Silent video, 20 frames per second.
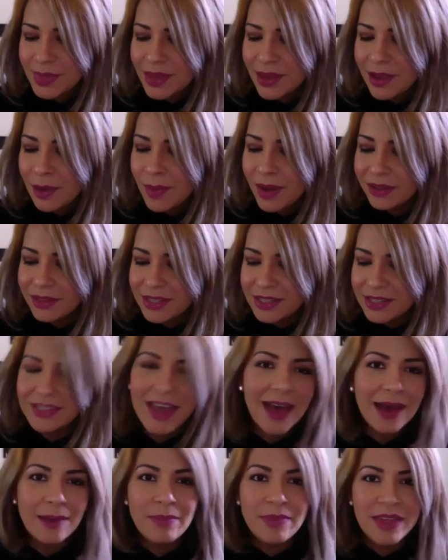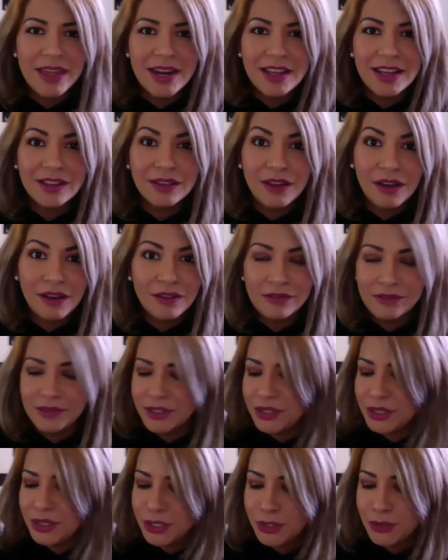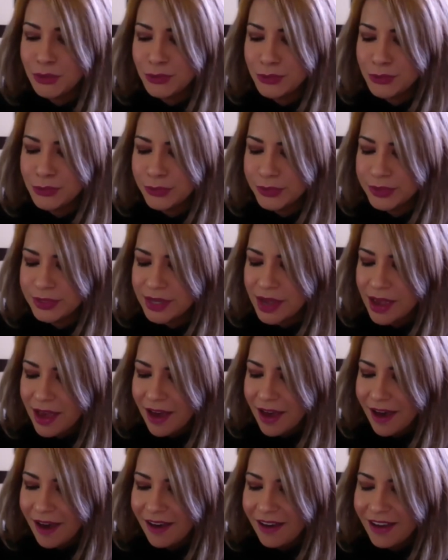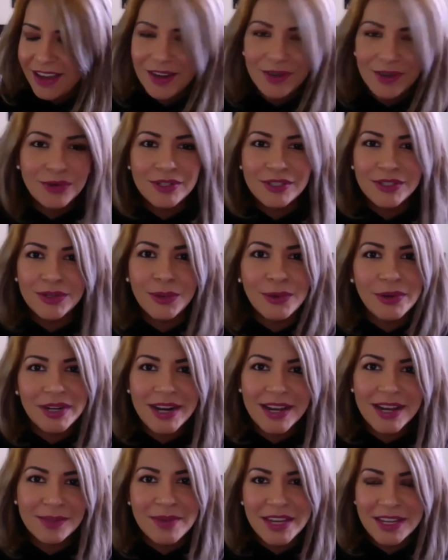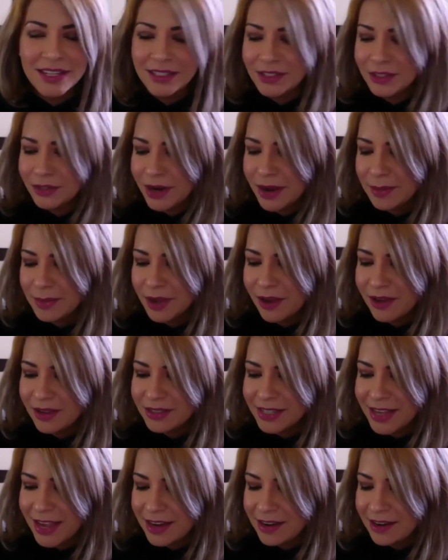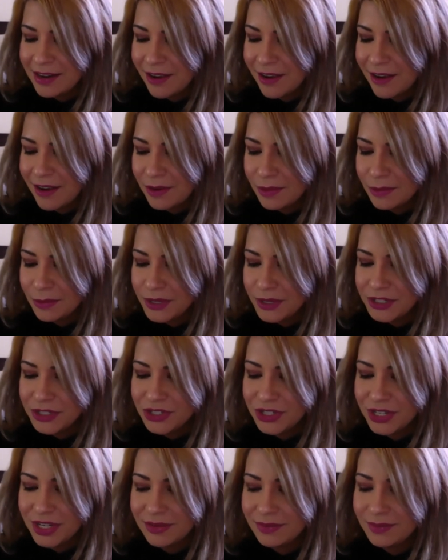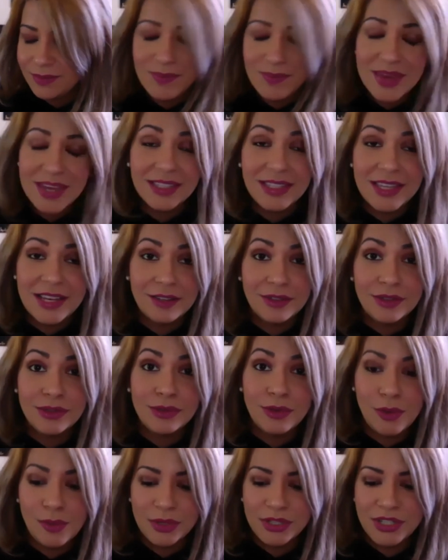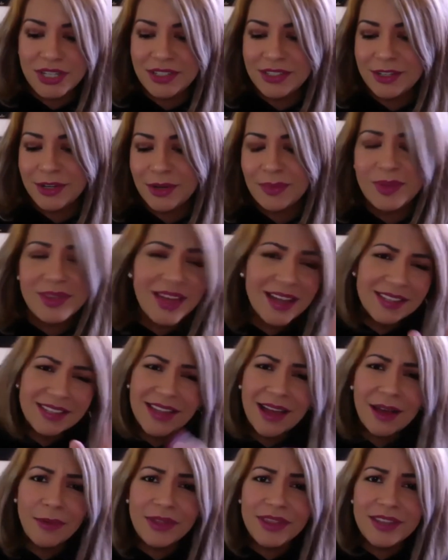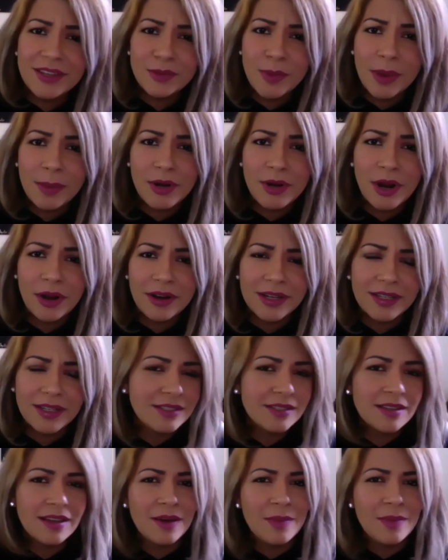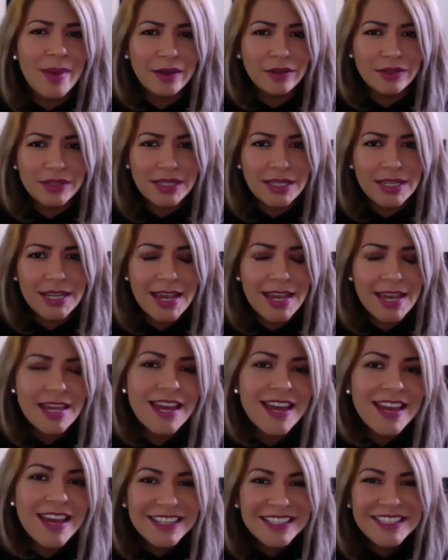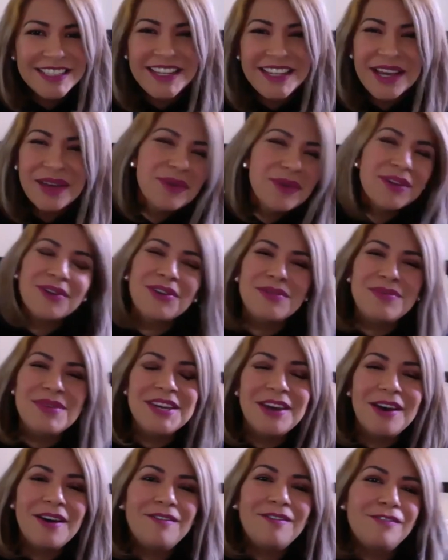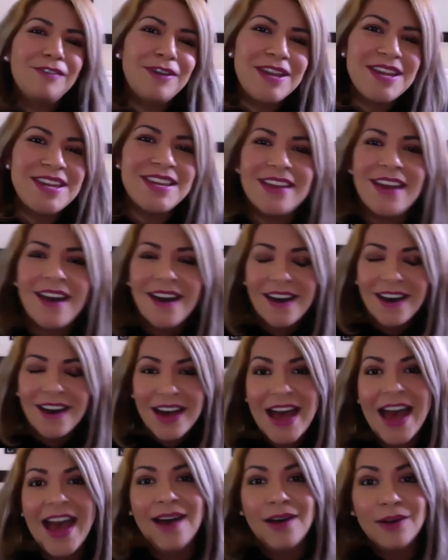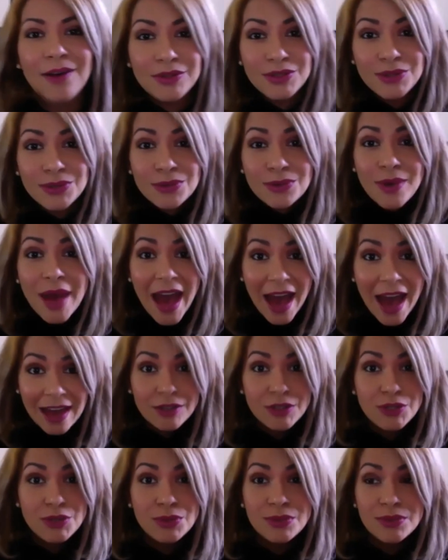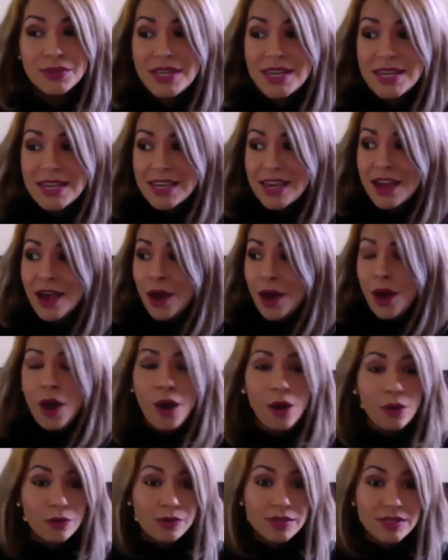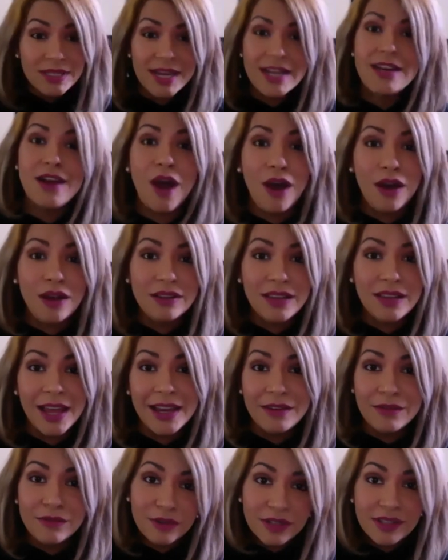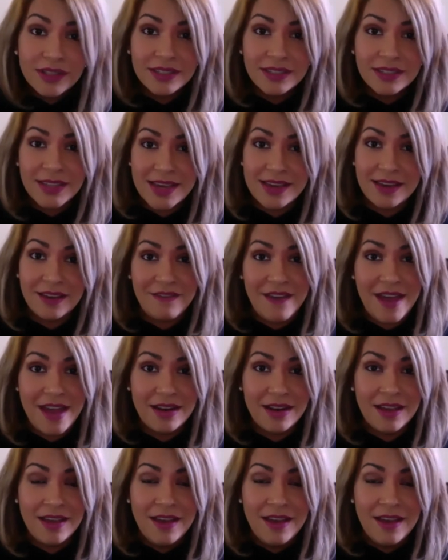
about this app that I love to use in order to organize my Instagram content, which makes things so much easier. But that's not what this webinar is about today. Today, we are going to be covering how to actually host an online real estate event,